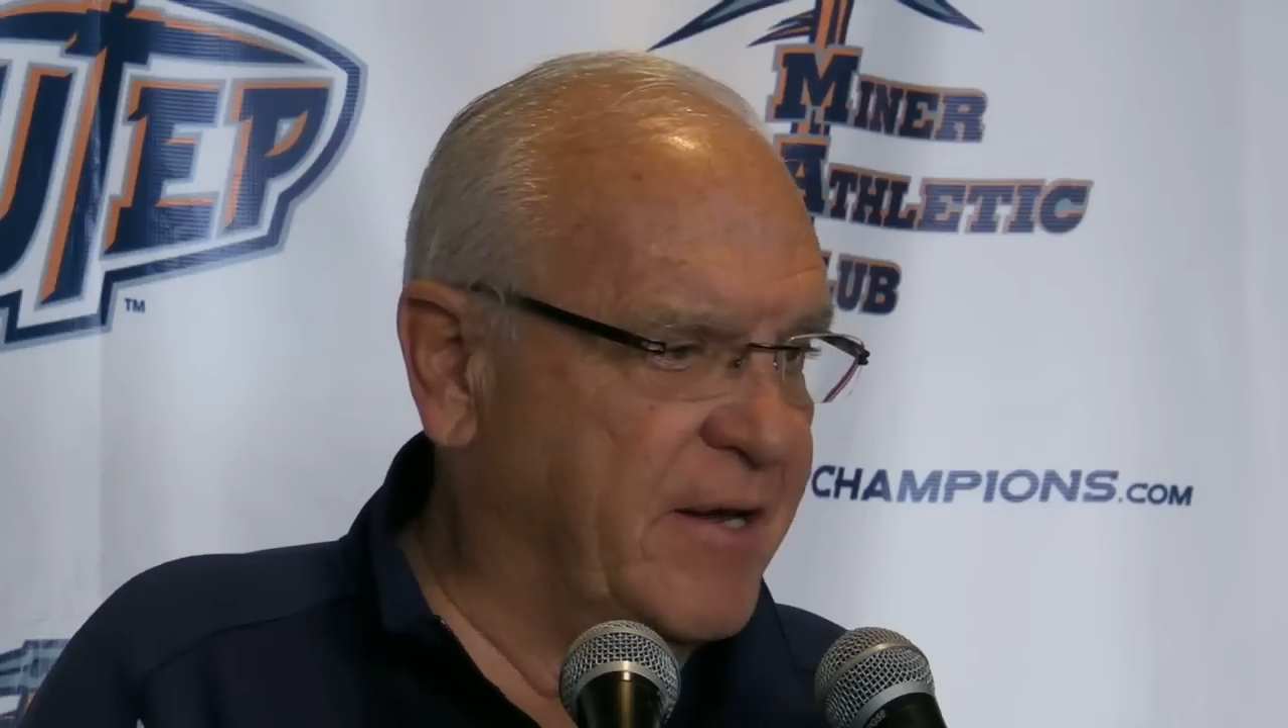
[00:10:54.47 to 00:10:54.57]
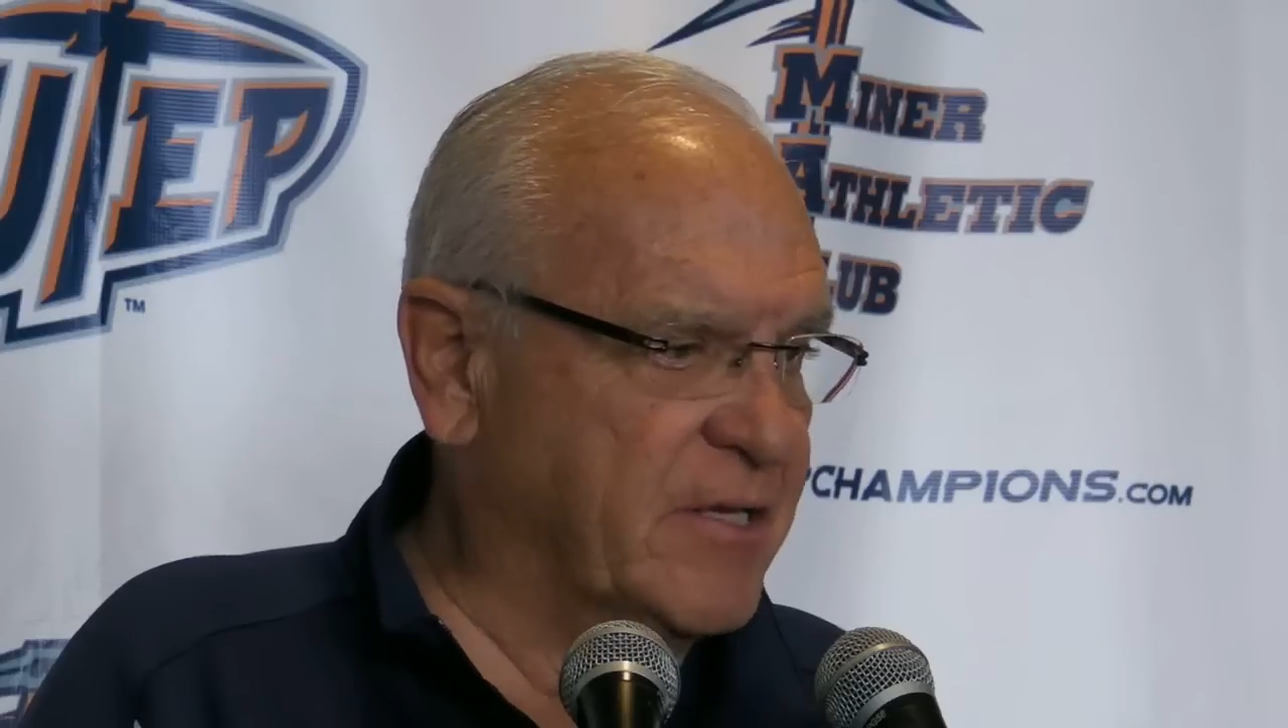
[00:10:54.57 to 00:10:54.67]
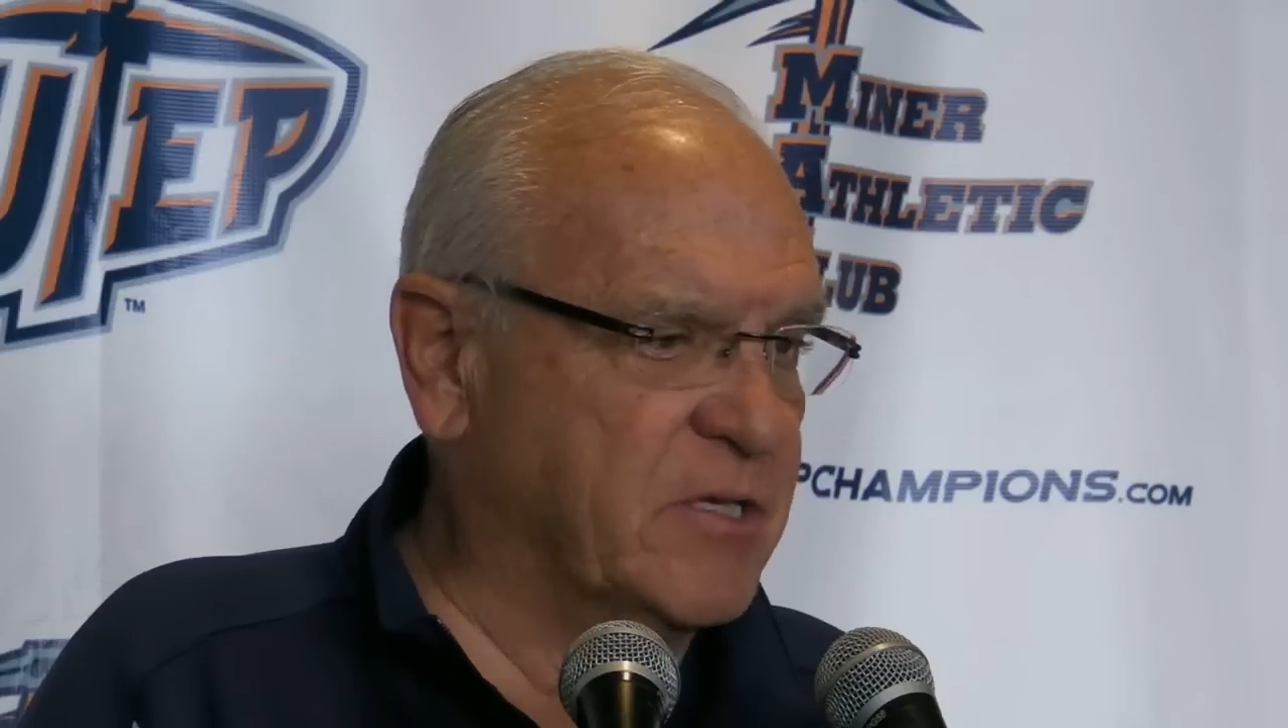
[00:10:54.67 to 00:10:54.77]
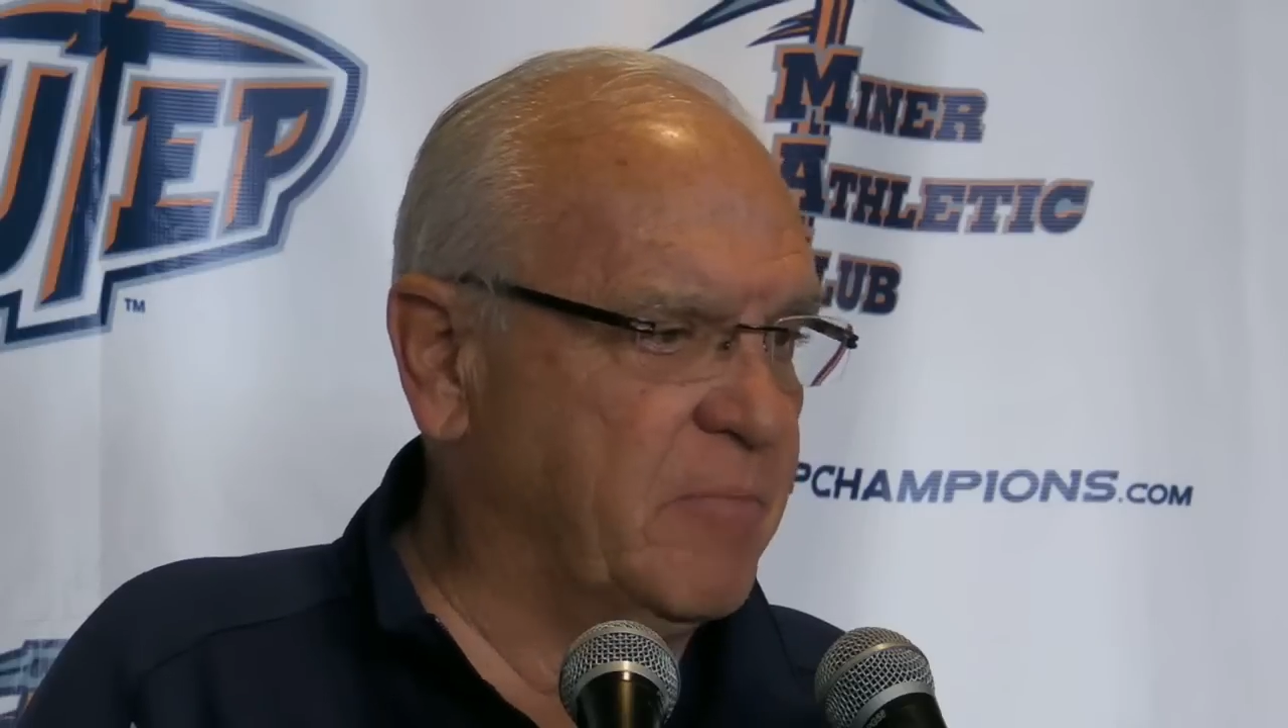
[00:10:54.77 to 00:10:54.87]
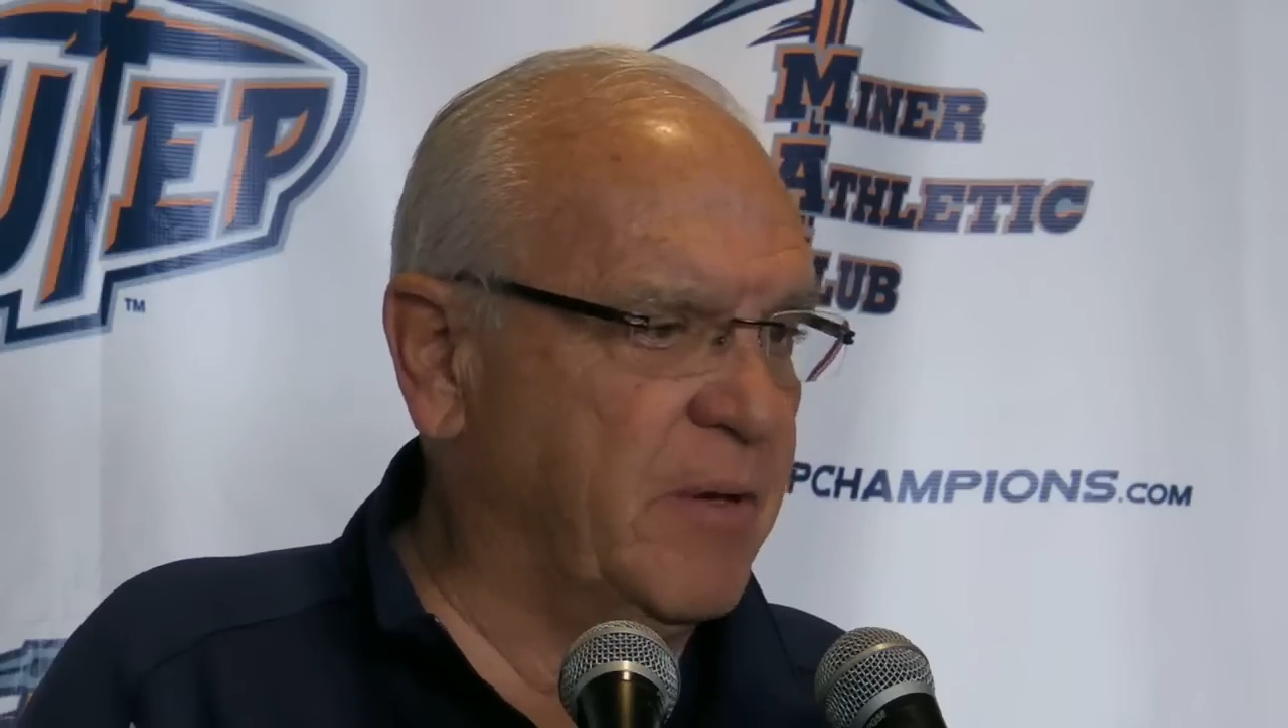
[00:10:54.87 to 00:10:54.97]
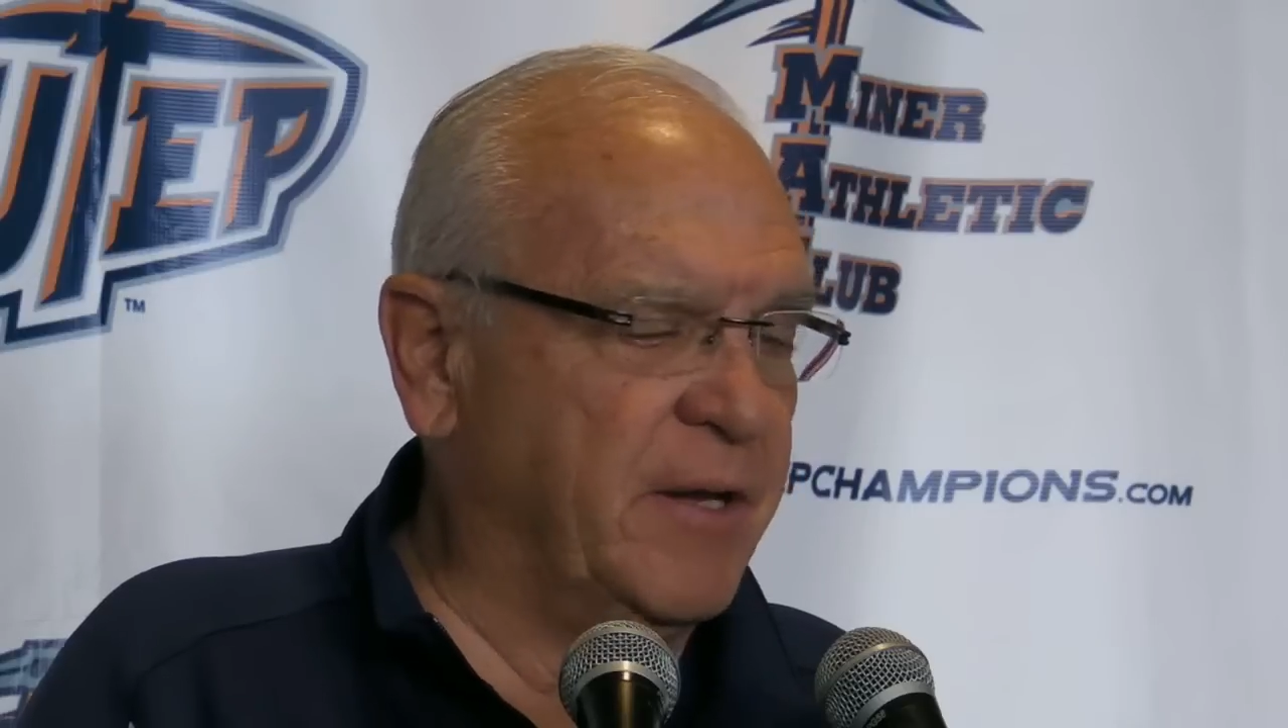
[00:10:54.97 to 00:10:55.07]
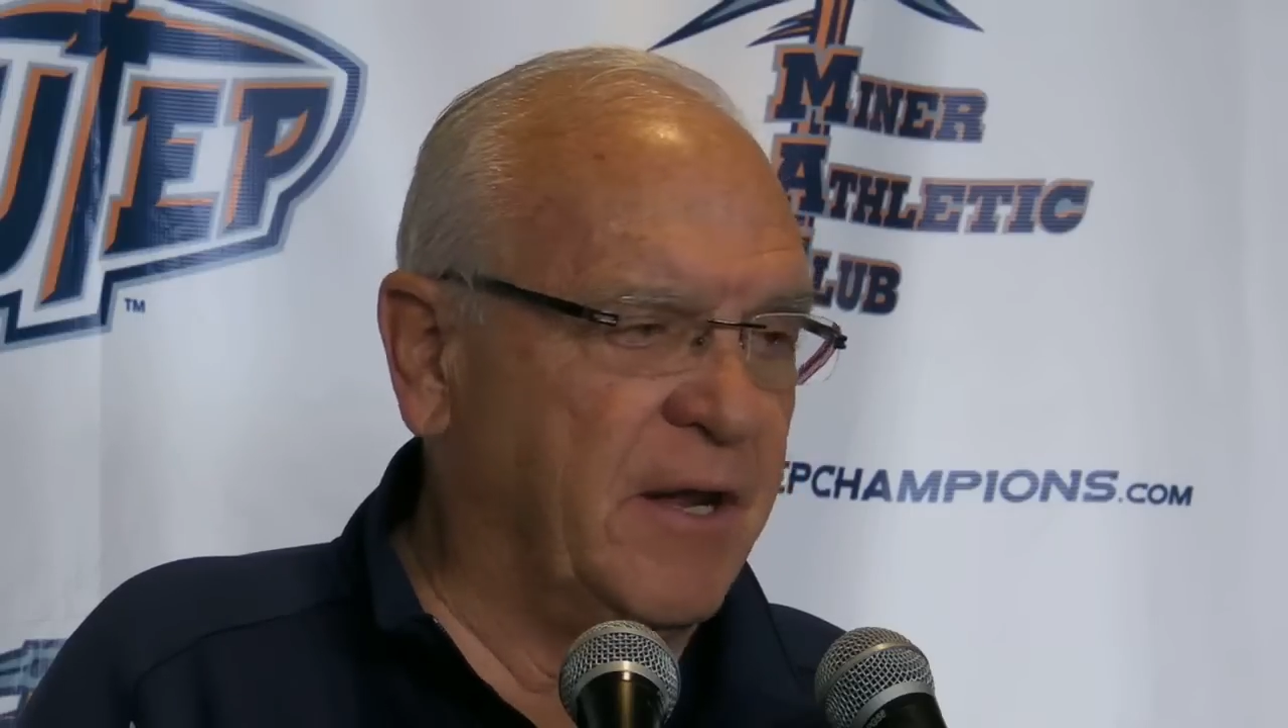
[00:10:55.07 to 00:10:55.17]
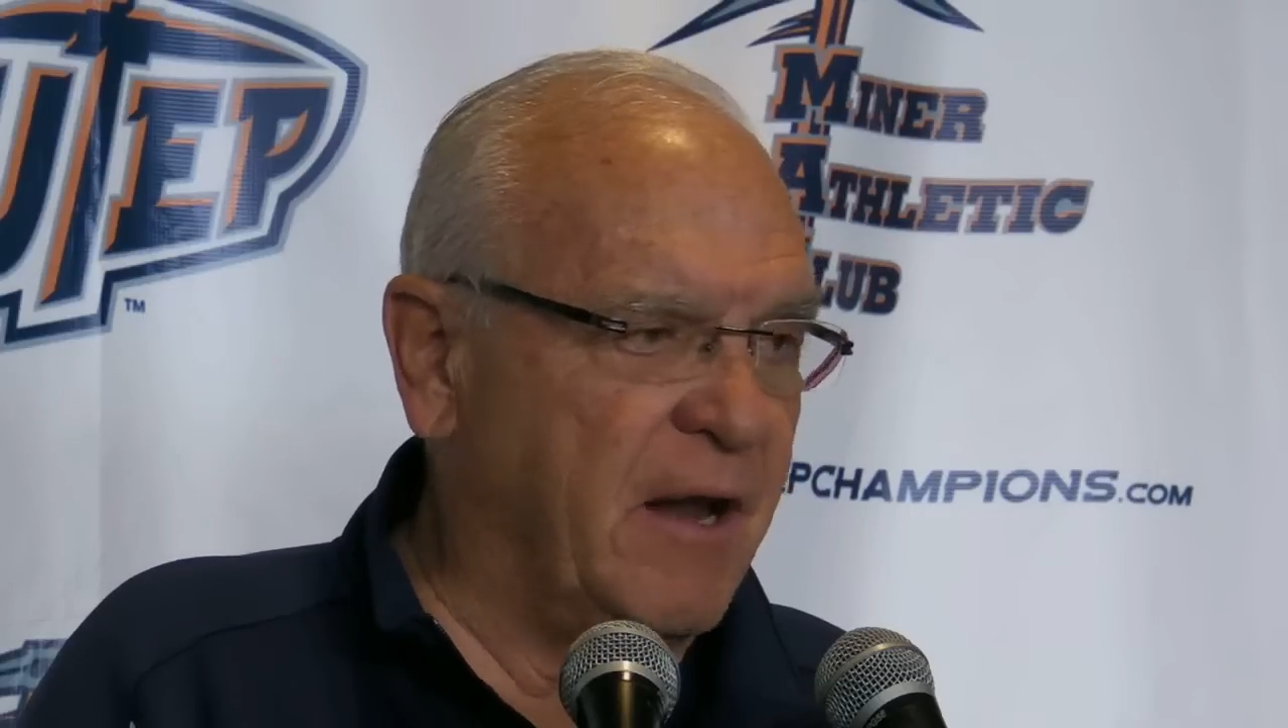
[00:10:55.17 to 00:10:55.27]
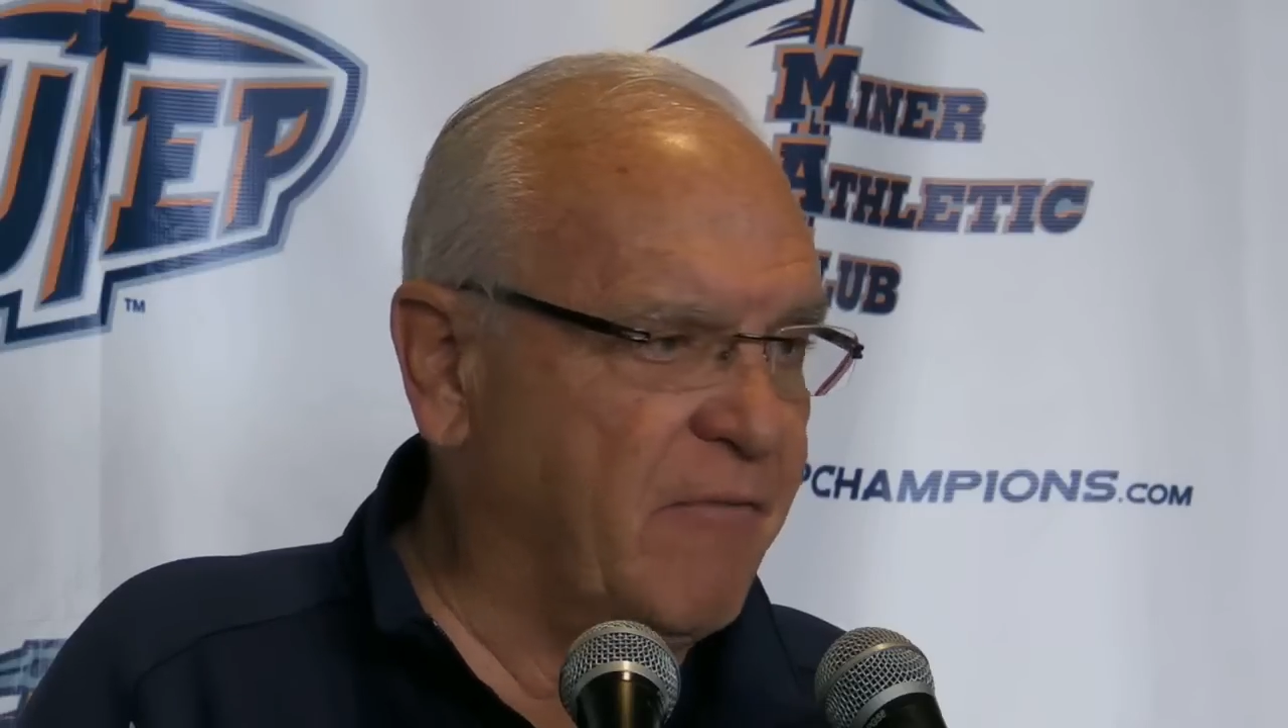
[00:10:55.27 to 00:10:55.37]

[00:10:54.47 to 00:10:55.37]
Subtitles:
disciplined in